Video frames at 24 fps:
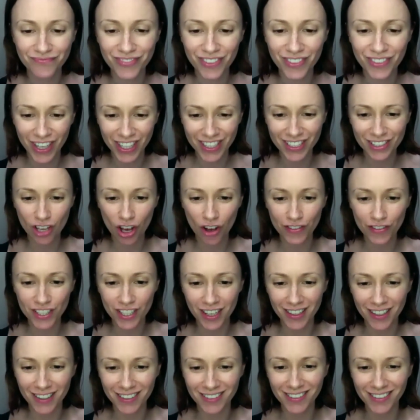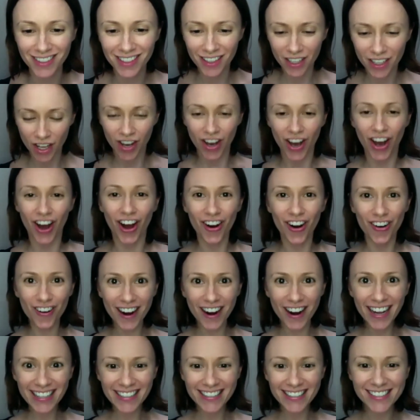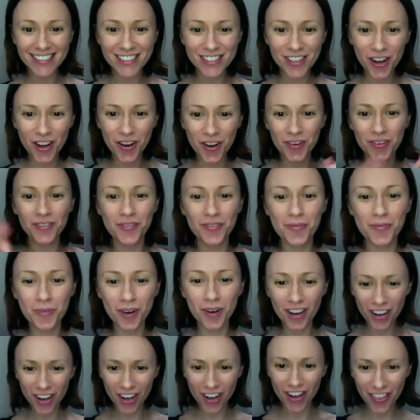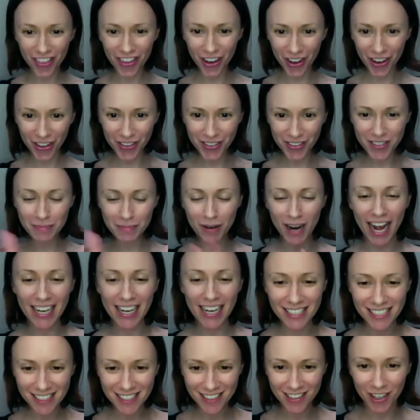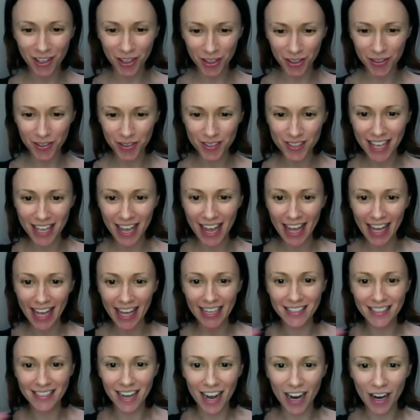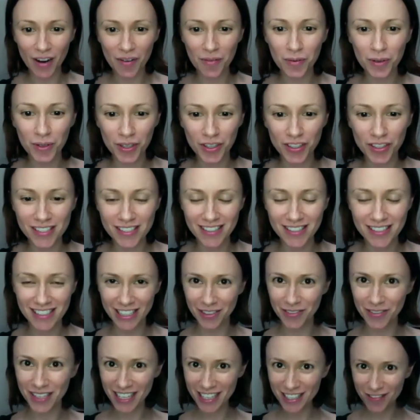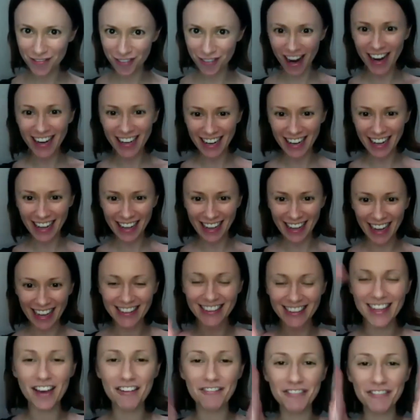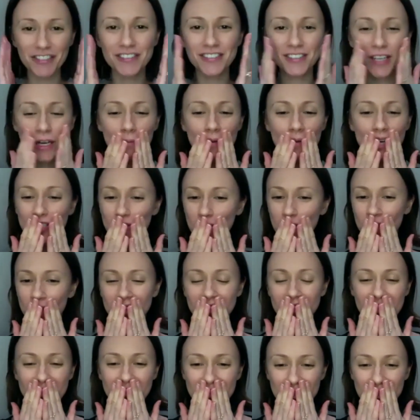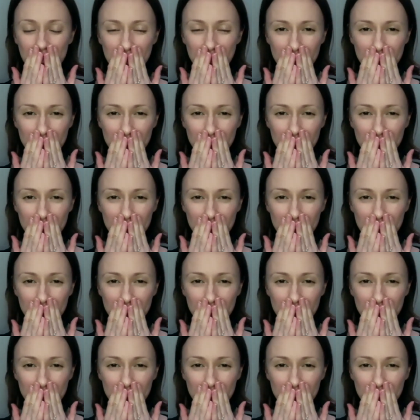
soft tongue. All right, so work on those, practice those, and I will see you next Friday. I love you so much. Well done this week.